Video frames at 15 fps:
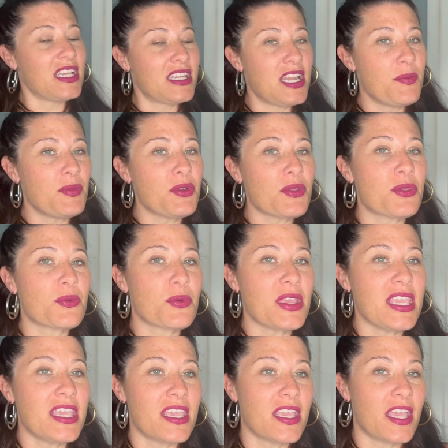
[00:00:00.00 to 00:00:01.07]
Number
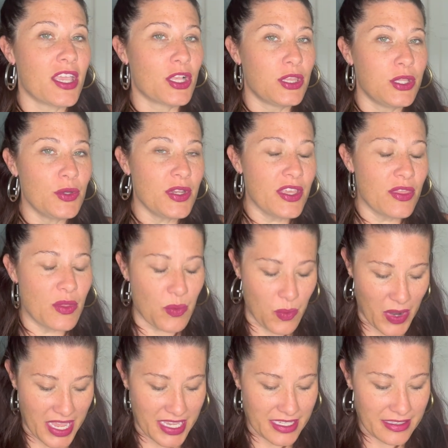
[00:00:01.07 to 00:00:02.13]
three, including the
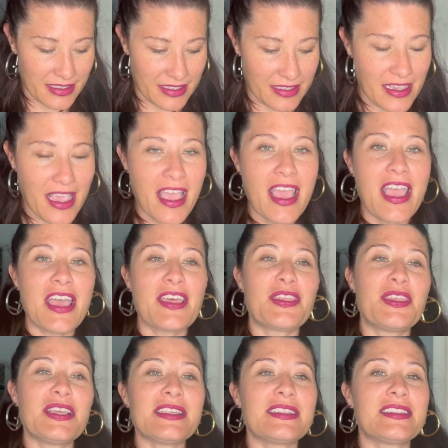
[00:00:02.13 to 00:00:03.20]
wigs,
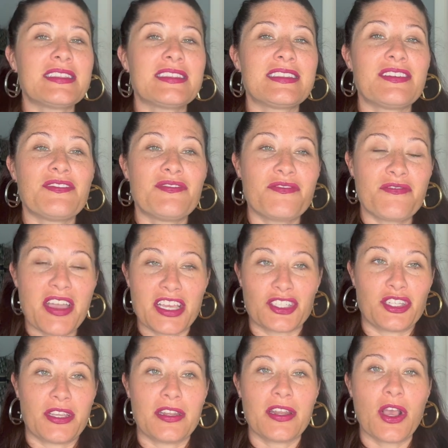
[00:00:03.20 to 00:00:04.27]
this
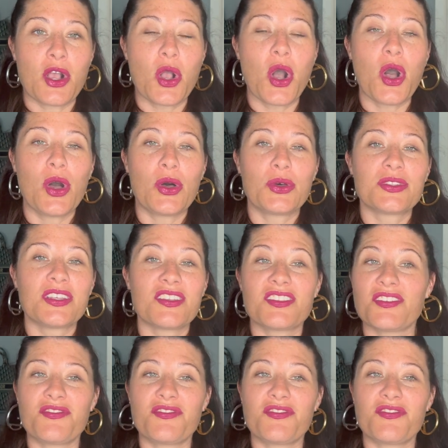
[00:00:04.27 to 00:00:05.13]
fashion called the